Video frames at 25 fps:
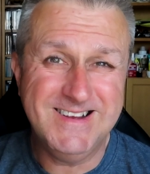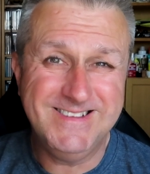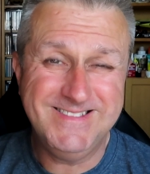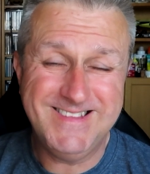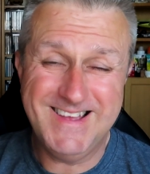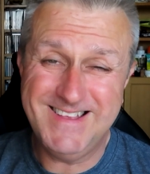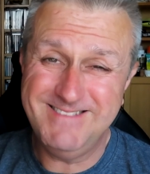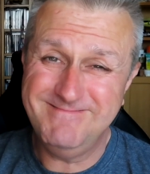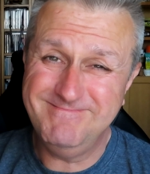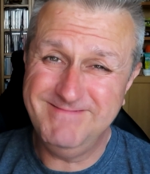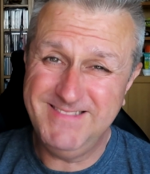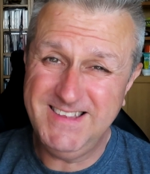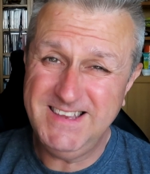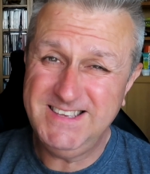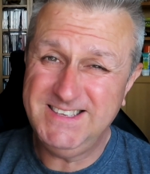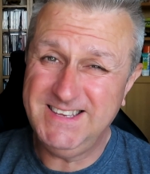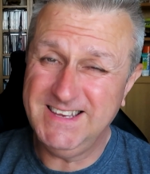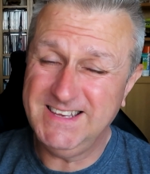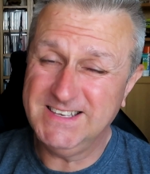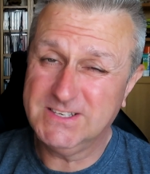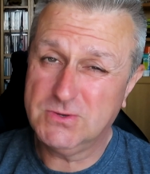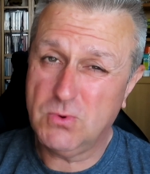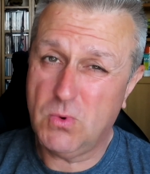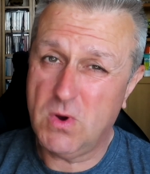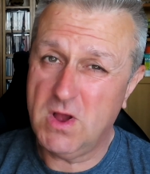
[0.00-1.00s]
then this
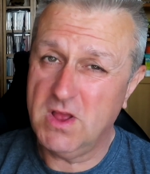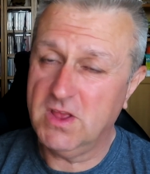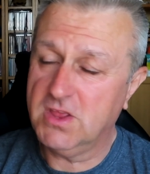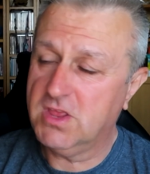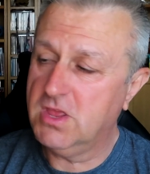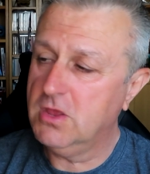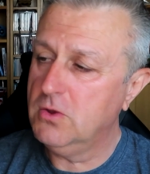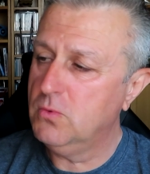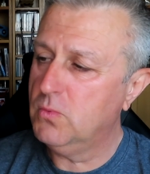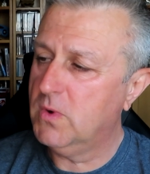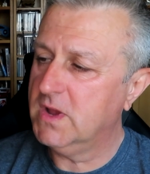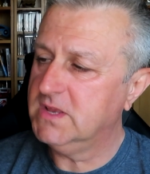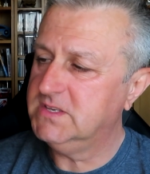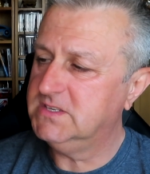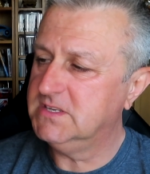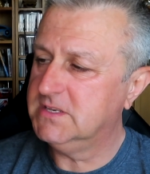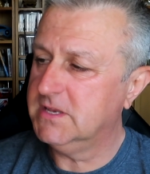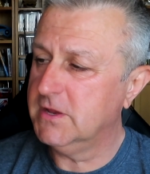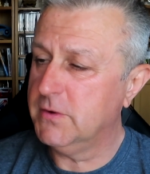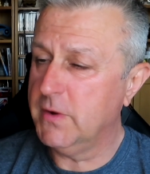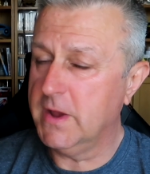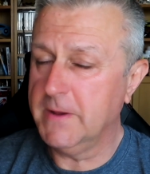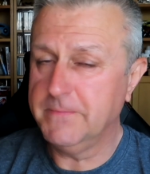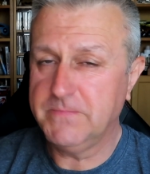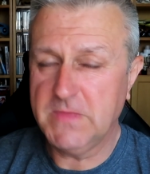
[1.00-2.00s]
is quite a cute way to
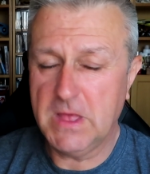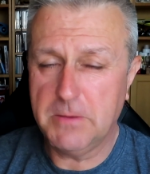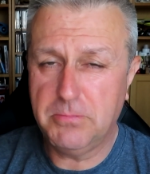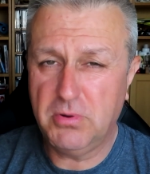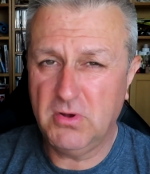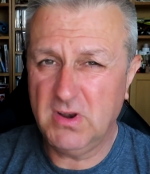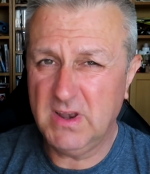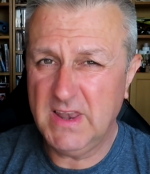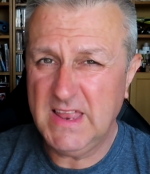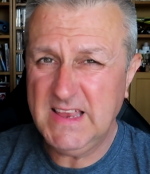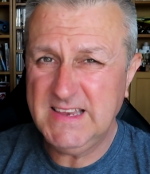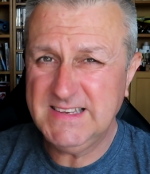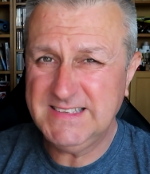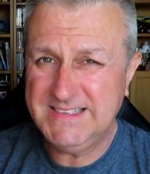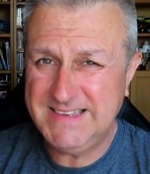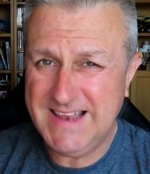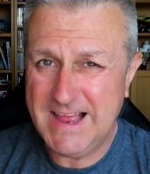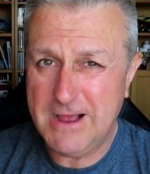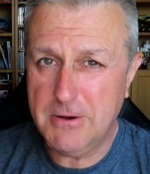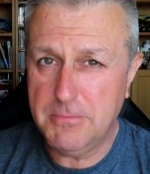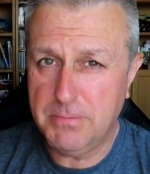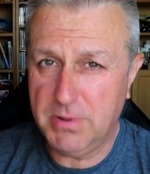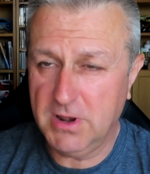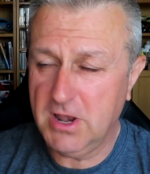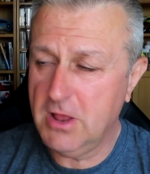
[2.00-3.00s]
do it. I'll put links
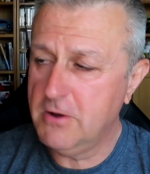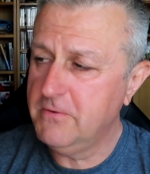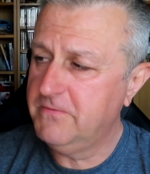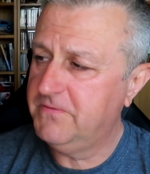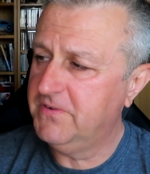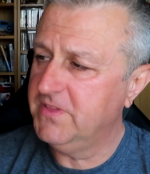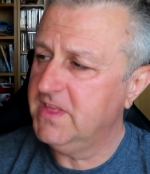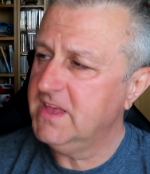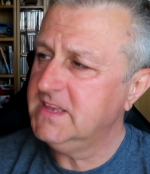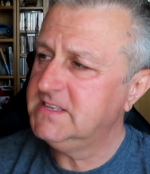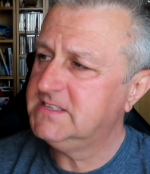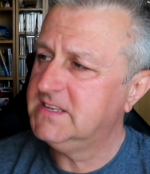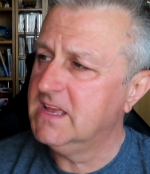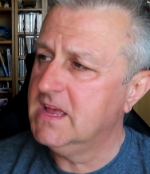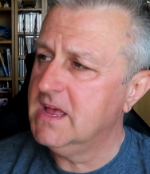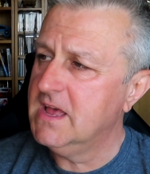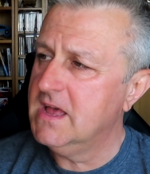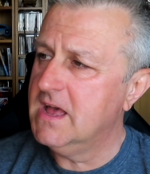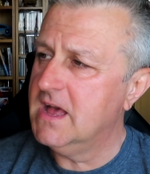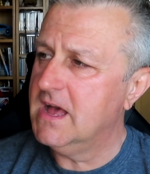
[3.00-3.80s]
down below for this.